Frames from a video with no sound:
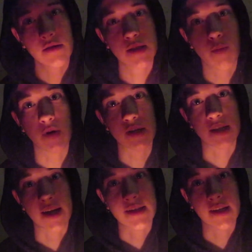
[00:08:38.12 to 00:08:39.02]
someone
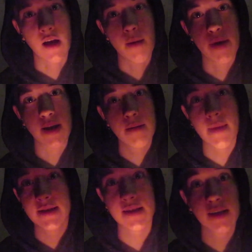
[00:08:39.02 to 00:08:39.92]
decides to come in and
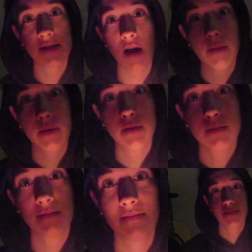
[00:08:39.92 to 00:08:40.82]
mess things up.
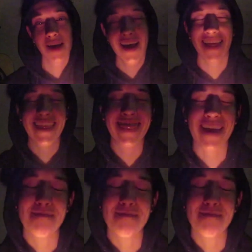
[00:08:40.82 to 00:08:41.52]
Then they